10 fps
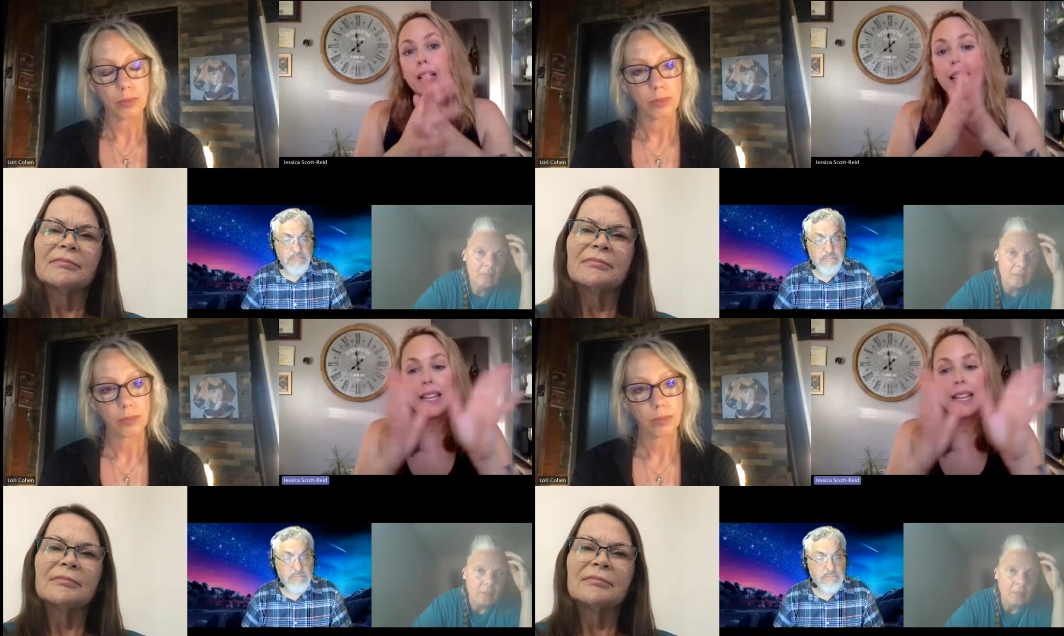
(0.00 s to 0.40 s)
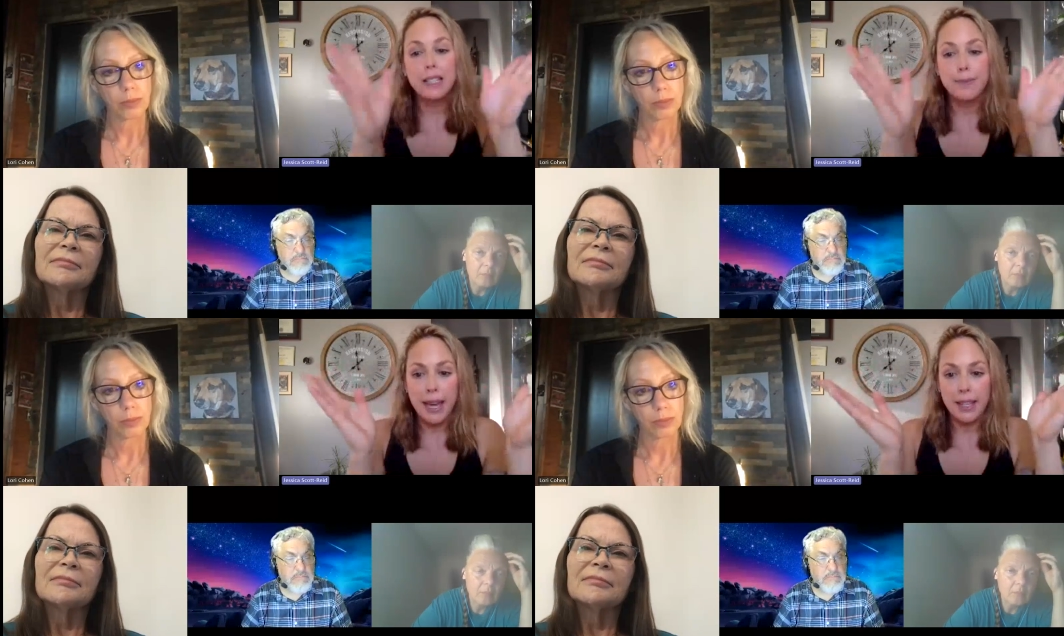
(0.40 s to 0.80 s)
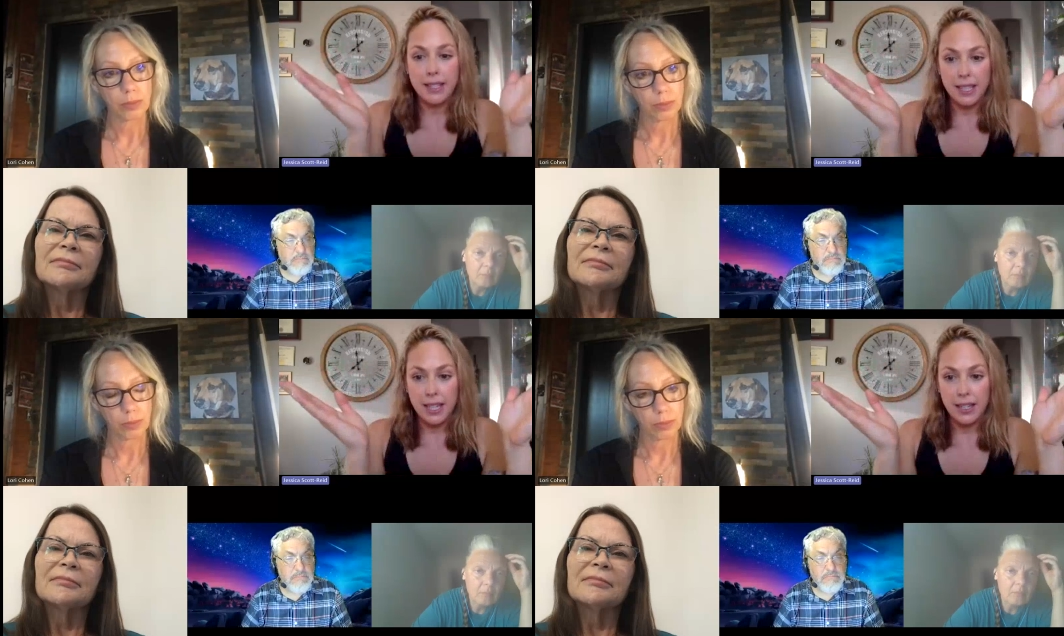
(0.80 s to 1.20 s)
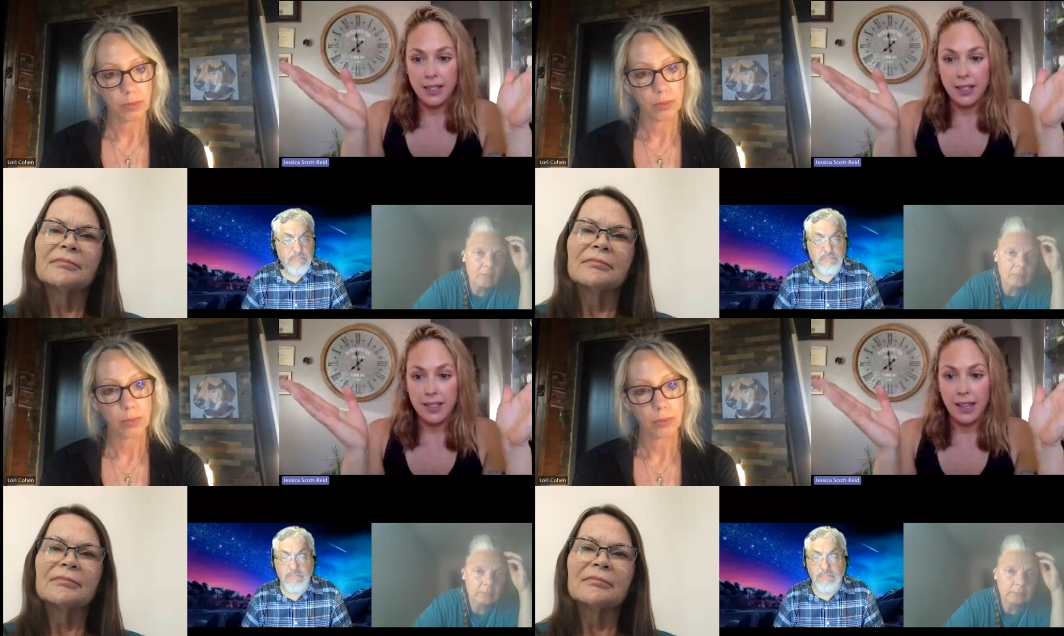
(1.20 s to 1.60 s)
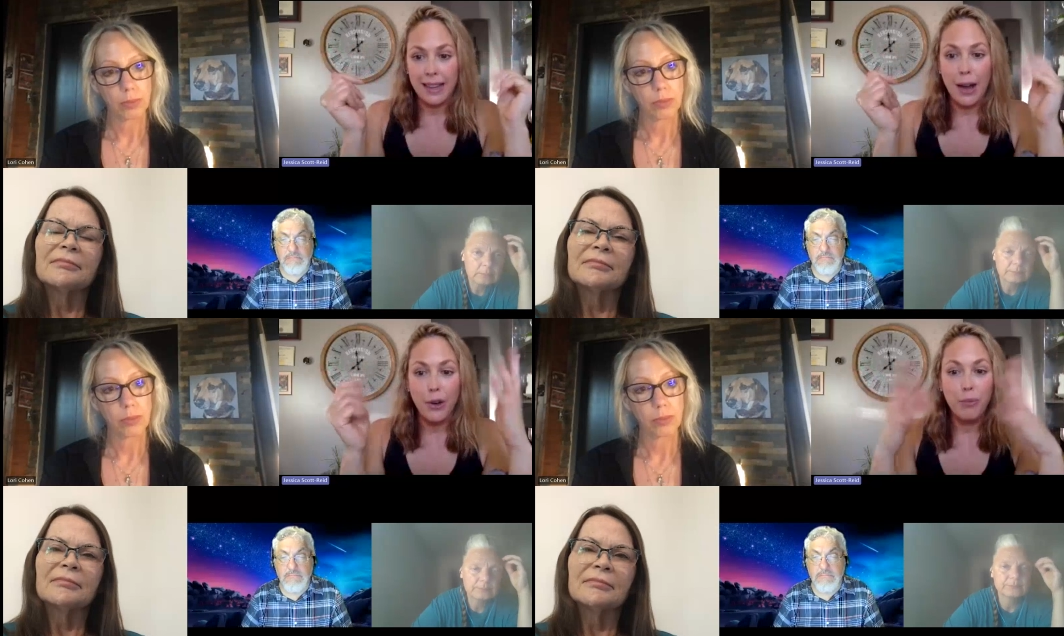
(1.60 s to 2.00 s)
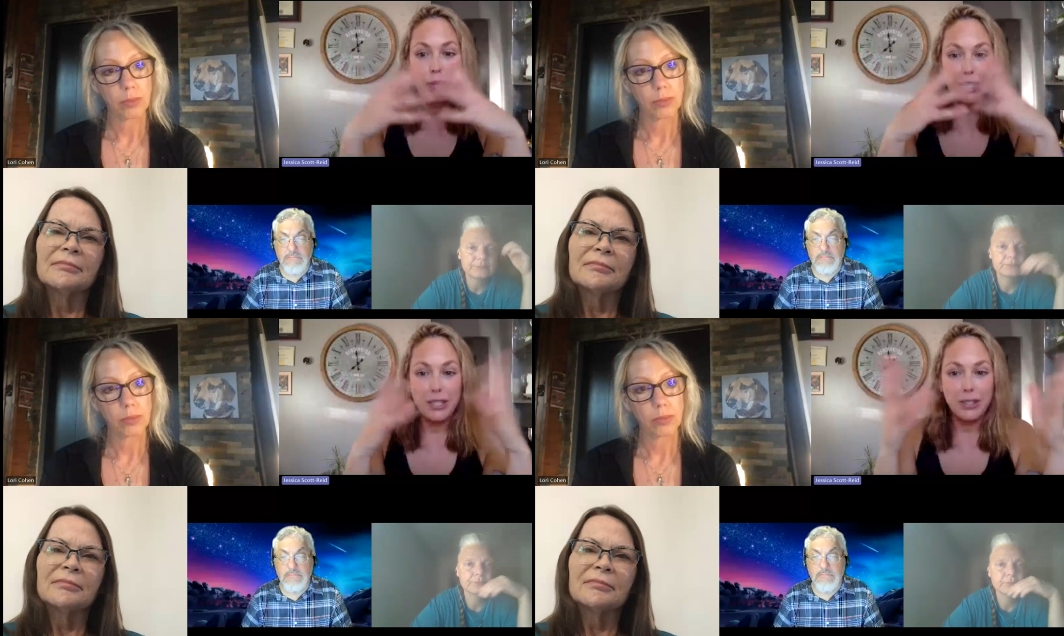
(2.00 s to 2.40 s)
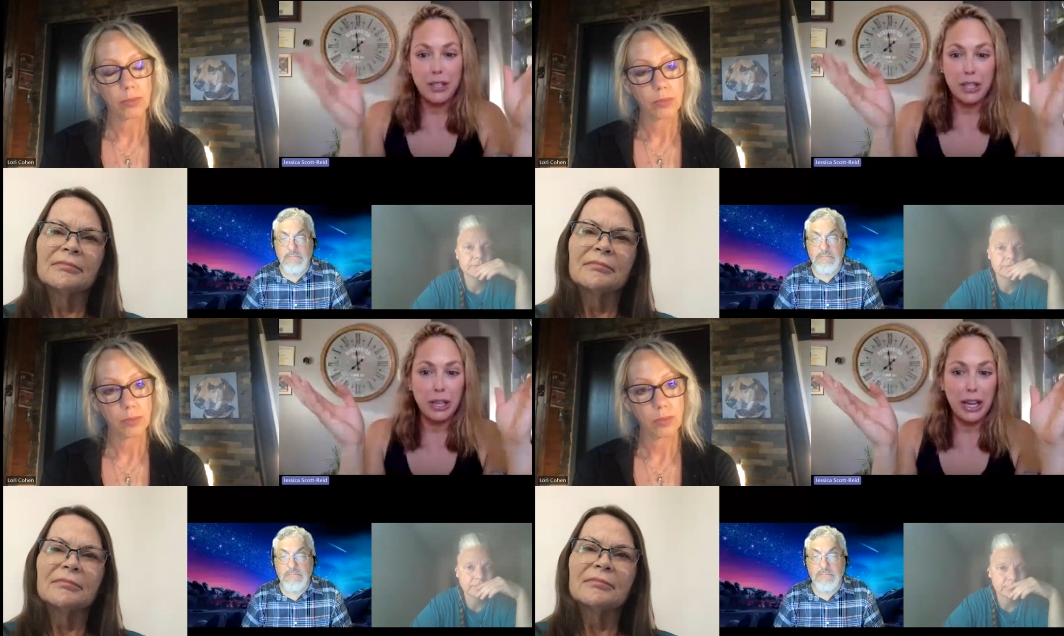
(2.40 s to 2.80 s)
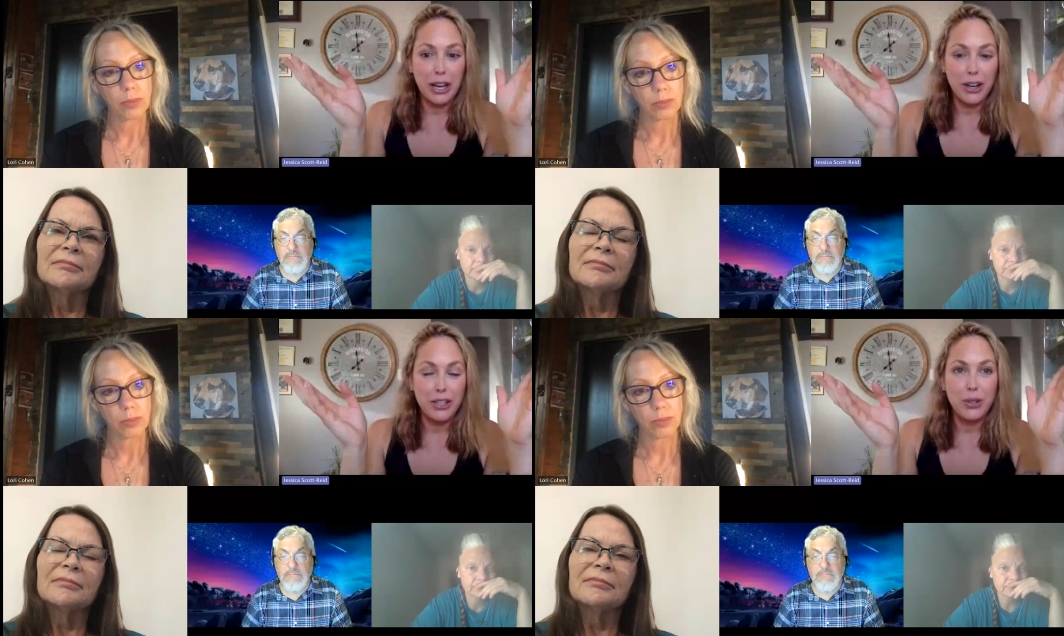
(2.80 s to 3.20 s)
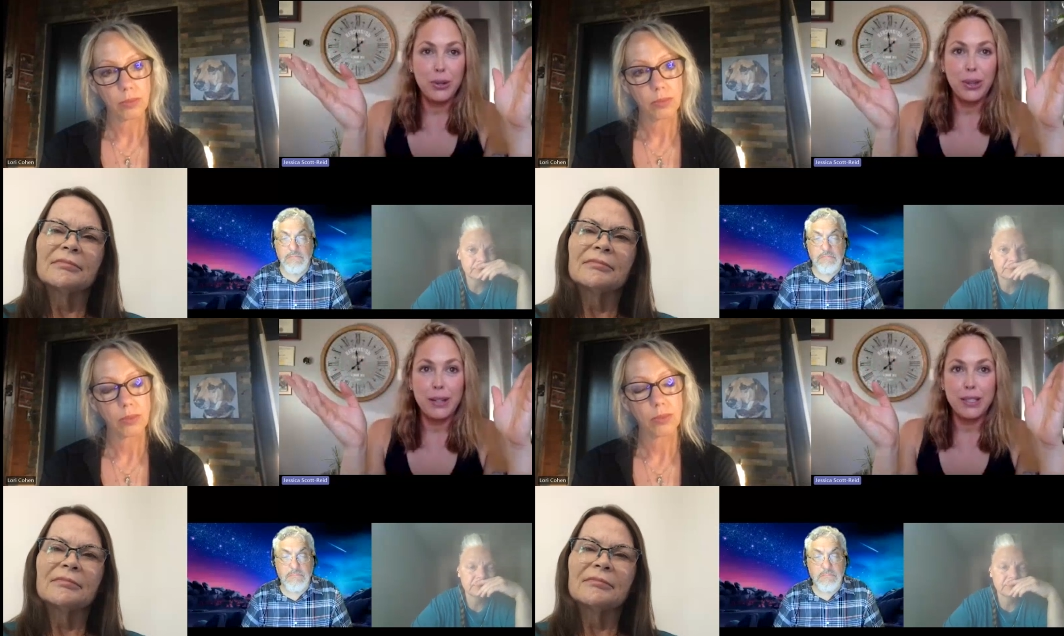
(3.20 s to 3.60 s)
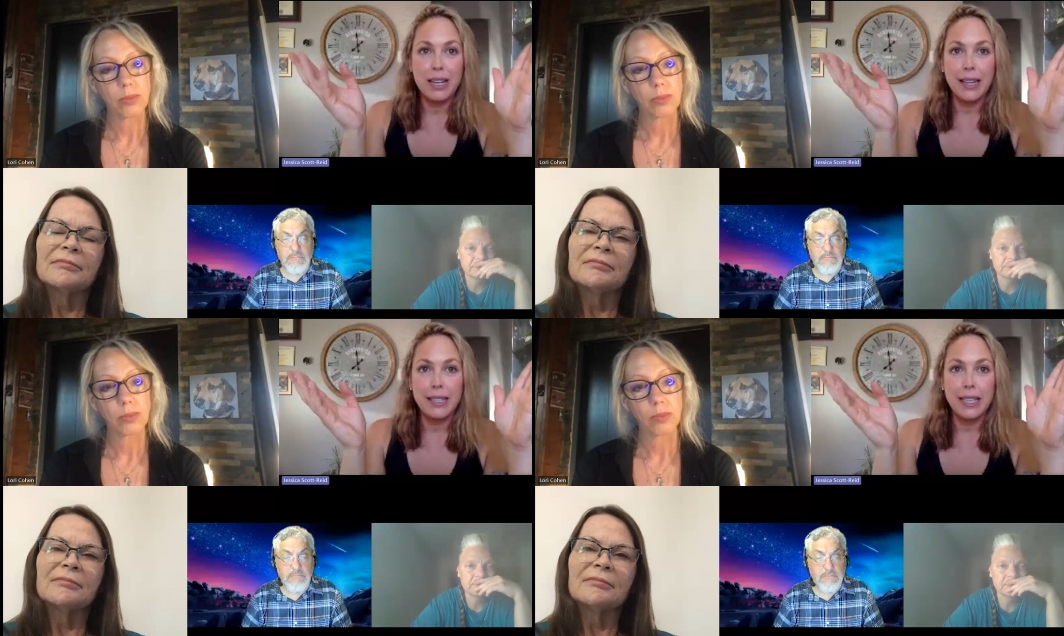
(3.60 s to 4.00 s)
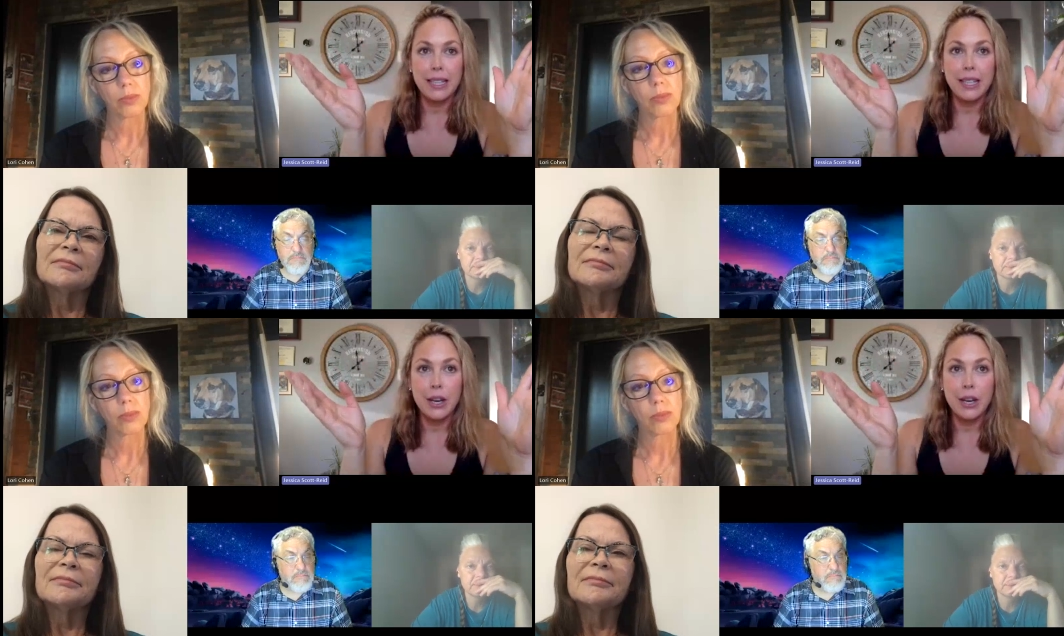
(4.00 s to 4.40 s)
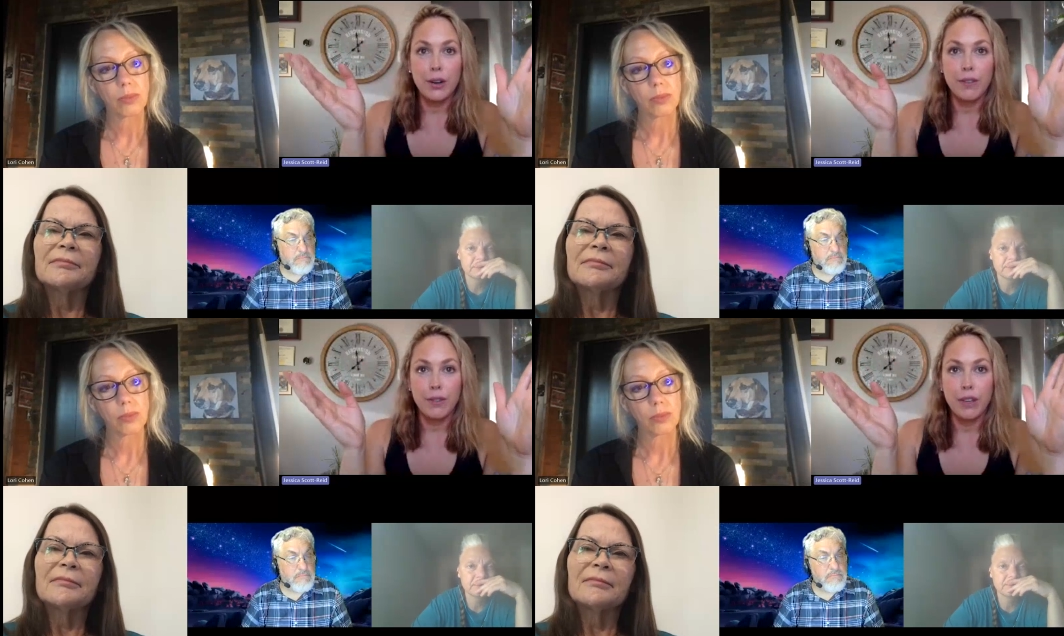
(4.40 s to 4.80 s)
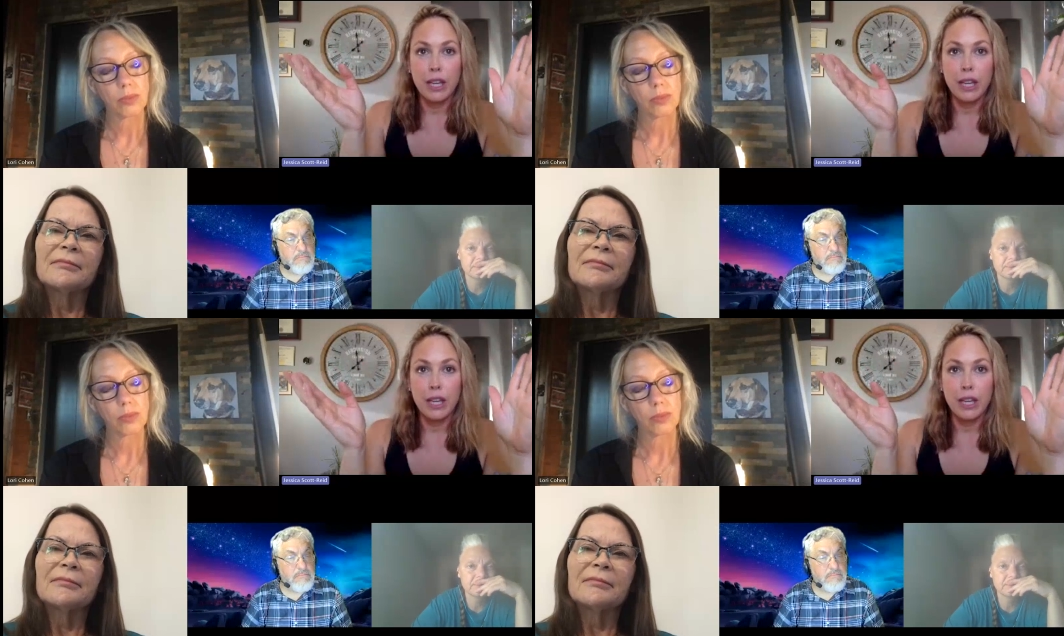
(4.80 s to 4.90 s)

Speaker 1: maclean's magazine allowed me to declare 2019 the year